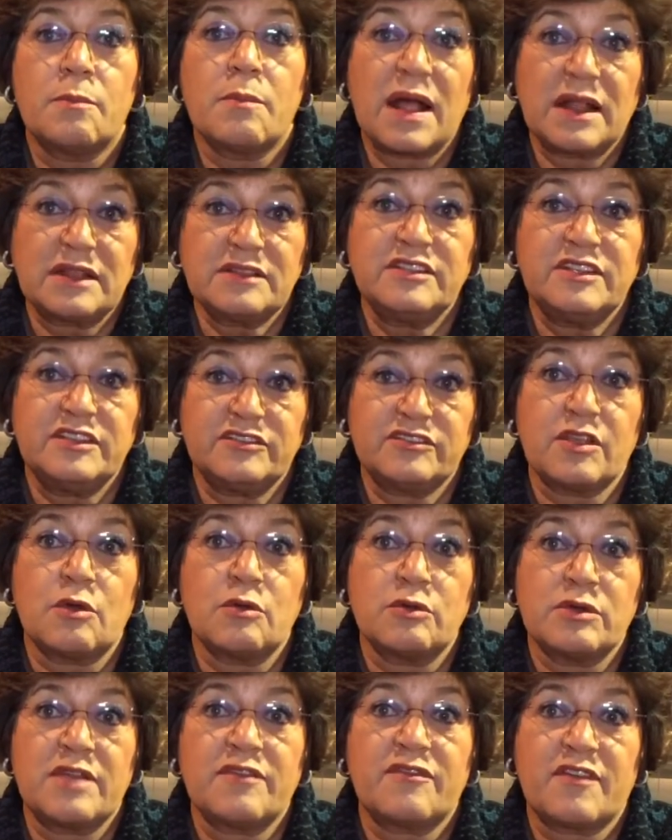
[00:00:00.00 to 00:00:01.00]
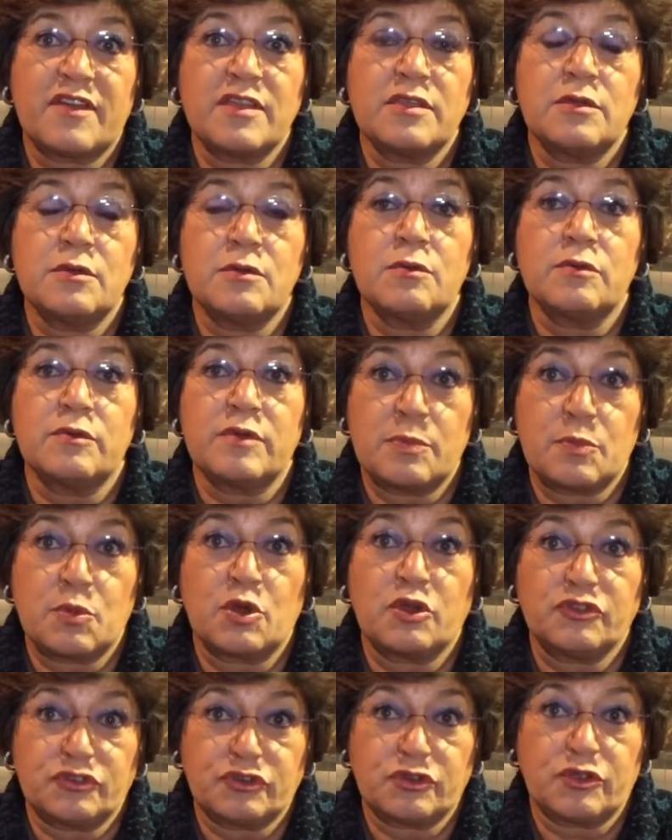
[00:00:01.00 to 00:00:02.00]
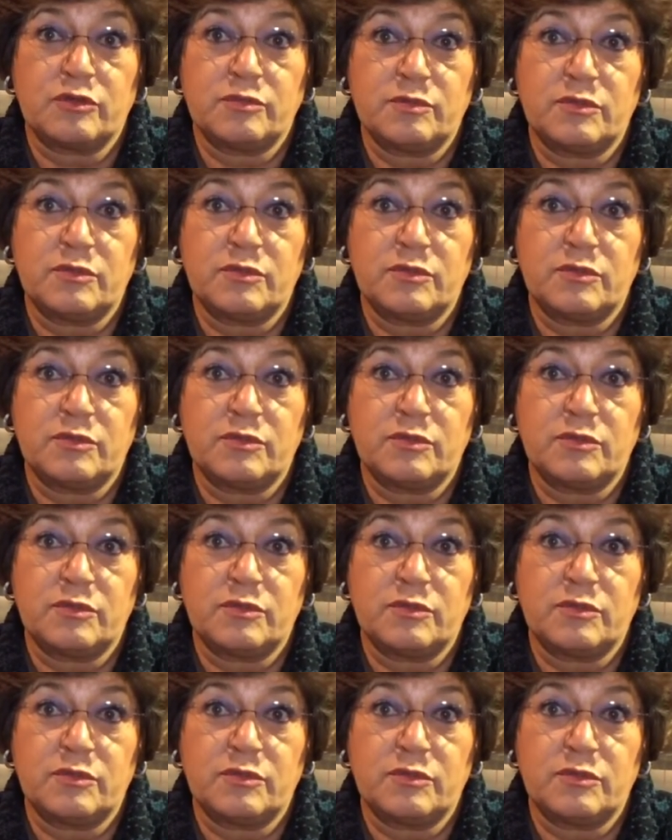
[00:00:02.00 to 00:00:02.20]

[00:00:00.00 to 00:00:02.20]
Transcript: Maltese own FIU reports on